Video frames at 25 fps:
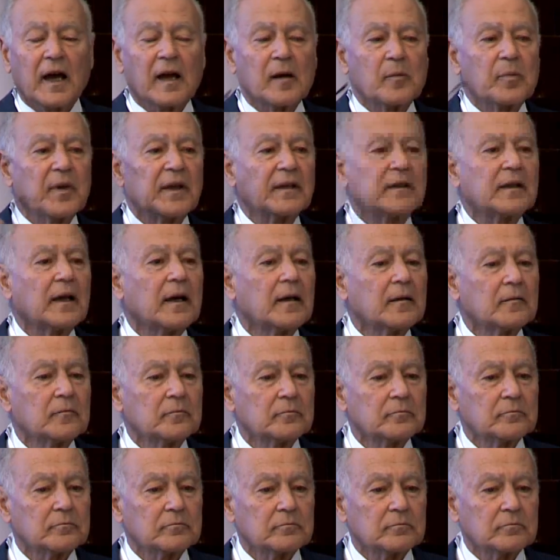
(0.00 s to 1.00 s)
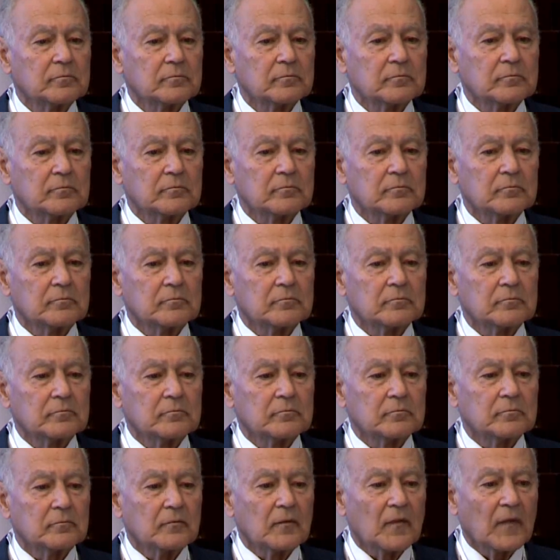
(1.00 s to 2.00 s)
The UK
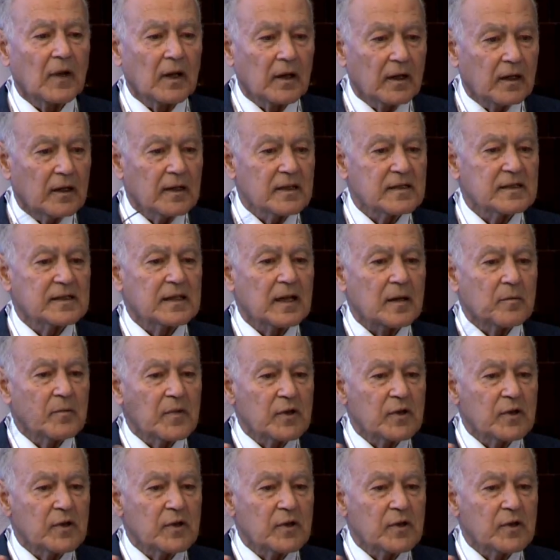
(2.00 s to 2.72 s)
engaged in a war